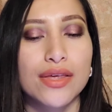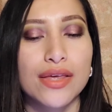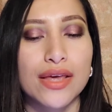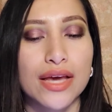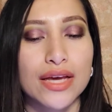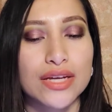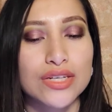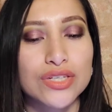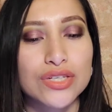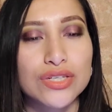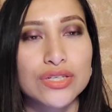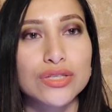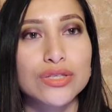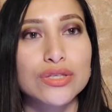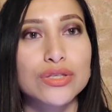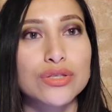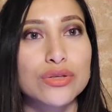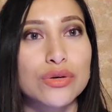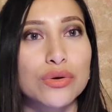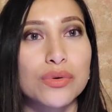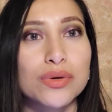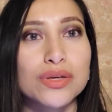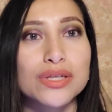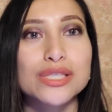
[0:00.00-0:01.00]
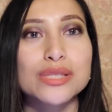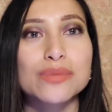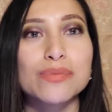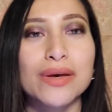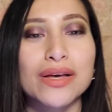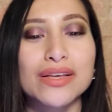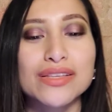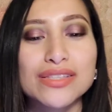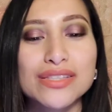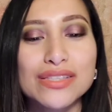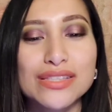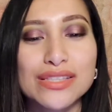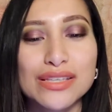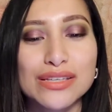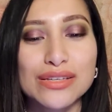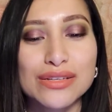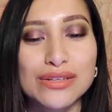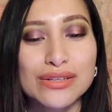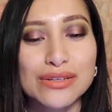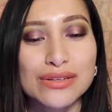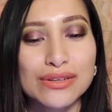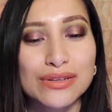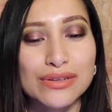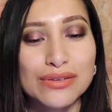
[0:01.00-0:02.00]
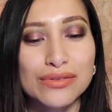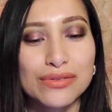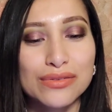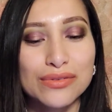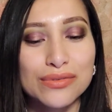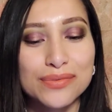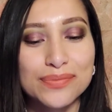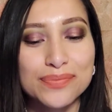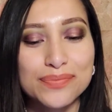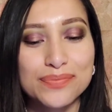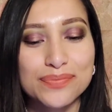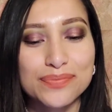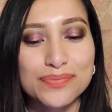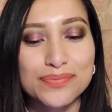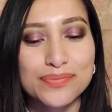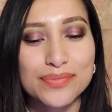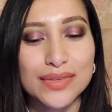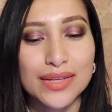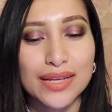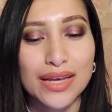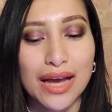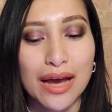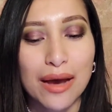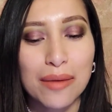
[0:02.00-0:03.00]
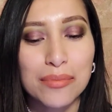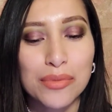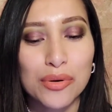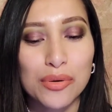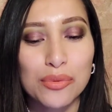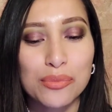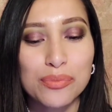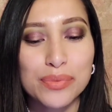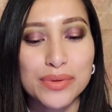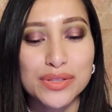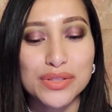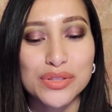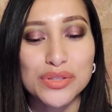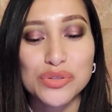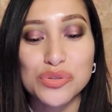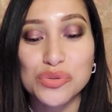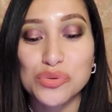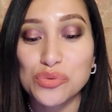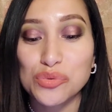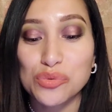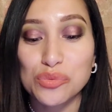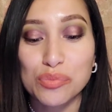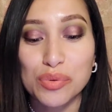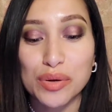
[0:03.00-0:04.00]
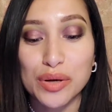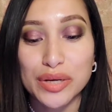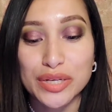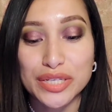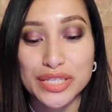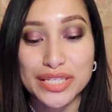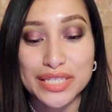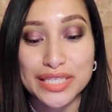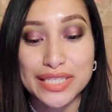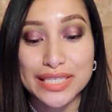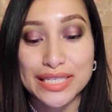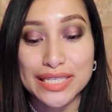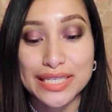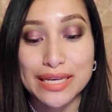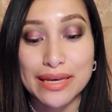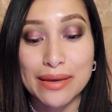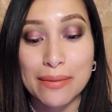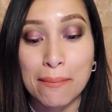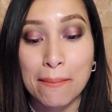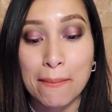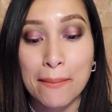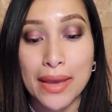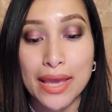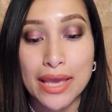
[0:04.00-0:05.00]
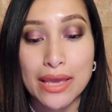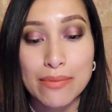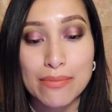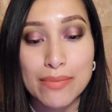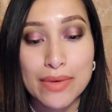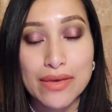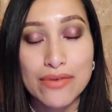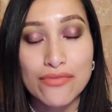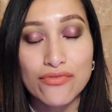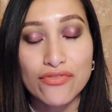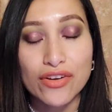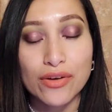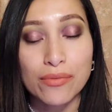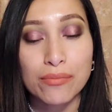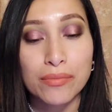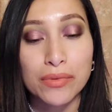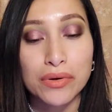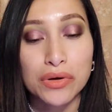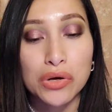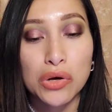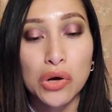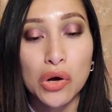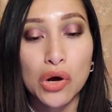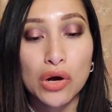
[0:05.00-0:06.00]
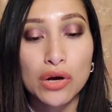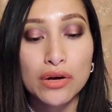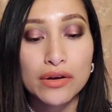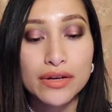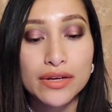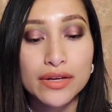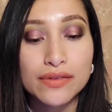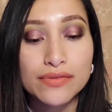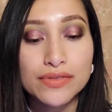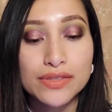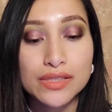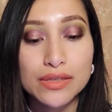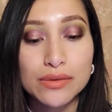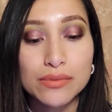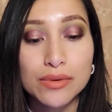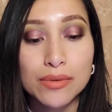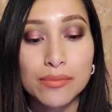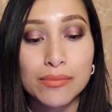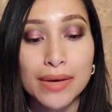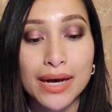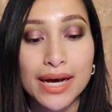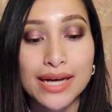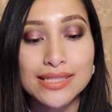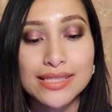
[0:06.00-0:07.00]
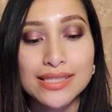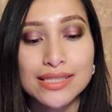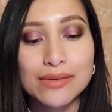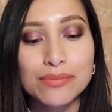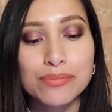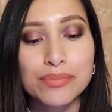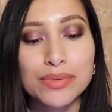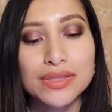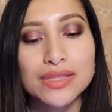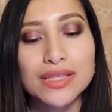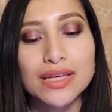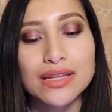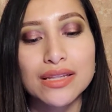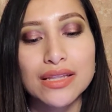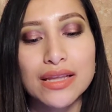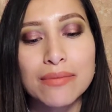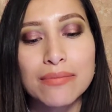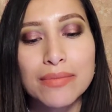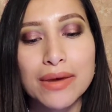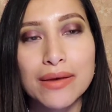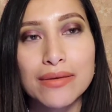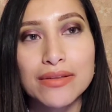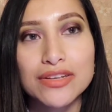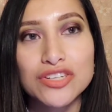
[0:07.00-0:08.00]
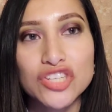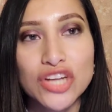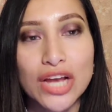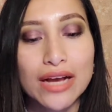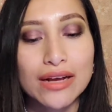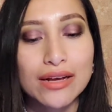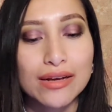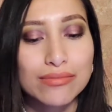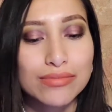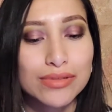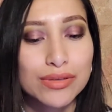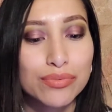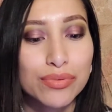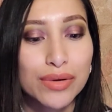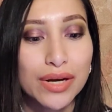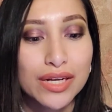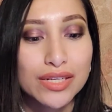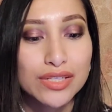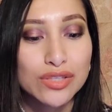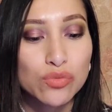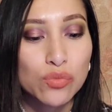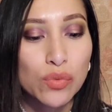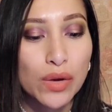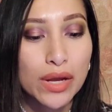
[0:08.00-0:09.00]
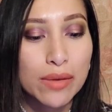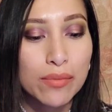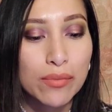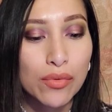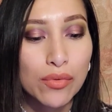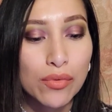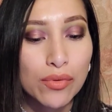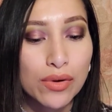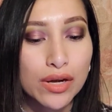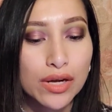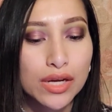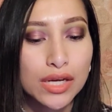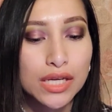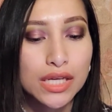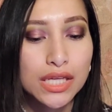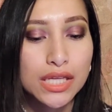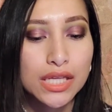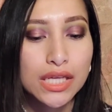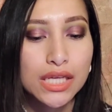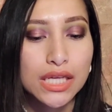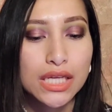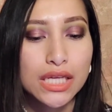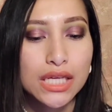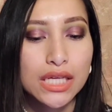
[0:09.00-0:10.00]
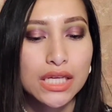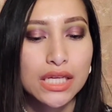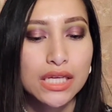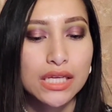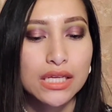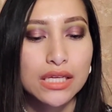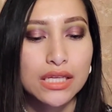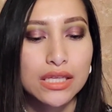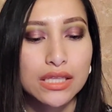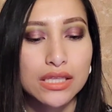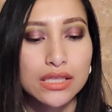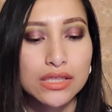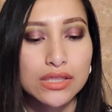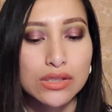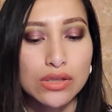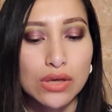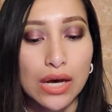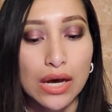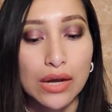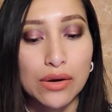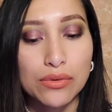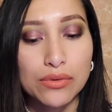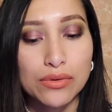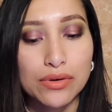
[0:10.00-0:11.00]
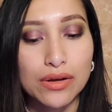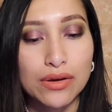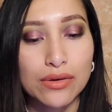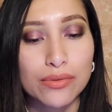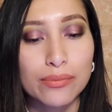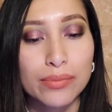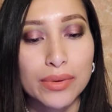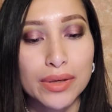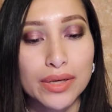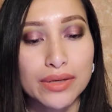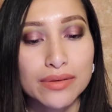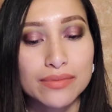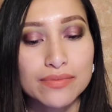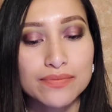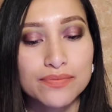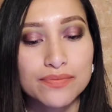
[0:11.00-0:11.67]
it's just so expensive. I'm open to purchasing it maybe from Macari if someone buys it, but then they might jack up the price way more. So I don't know, but